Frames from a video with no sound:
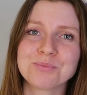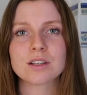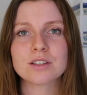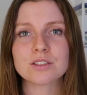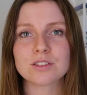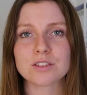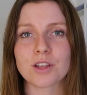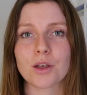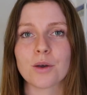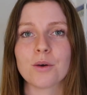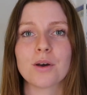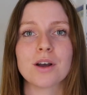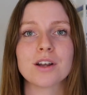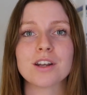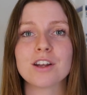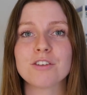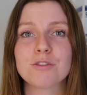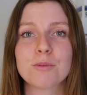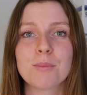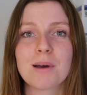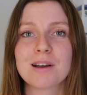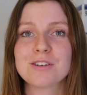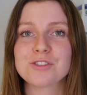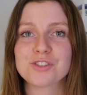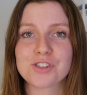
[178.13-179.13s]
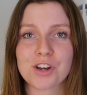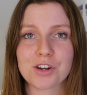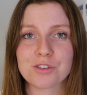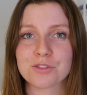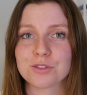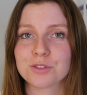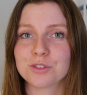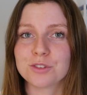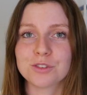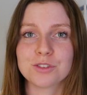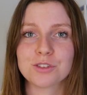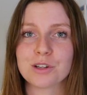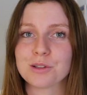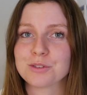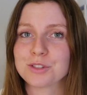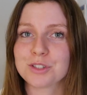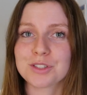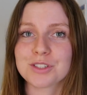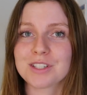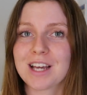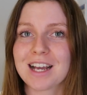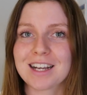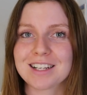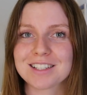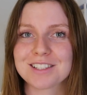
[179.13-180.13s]
So enough about general crypto
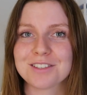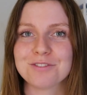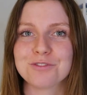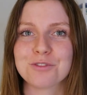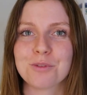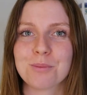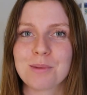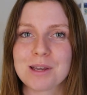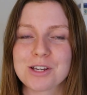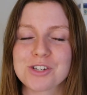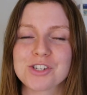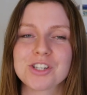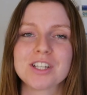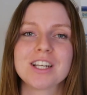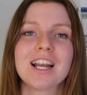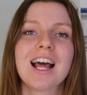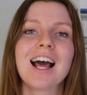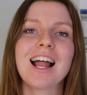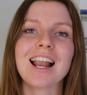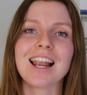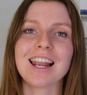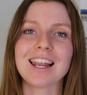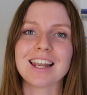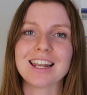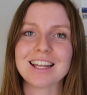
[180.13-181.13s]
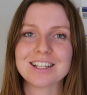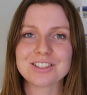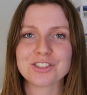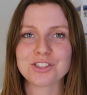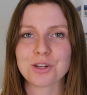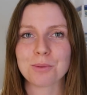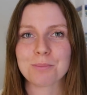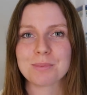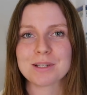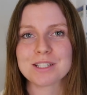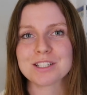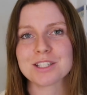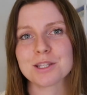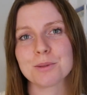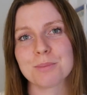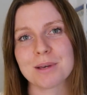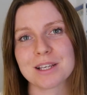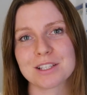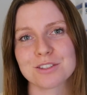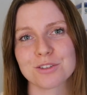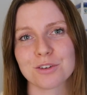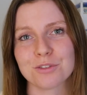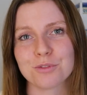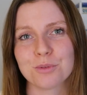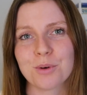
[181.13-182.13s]
tax information, let's jump into the
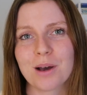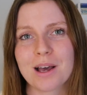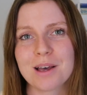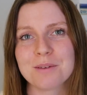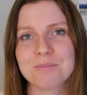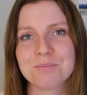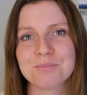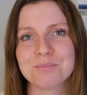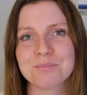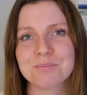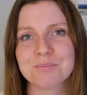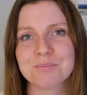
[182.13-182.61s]
best software.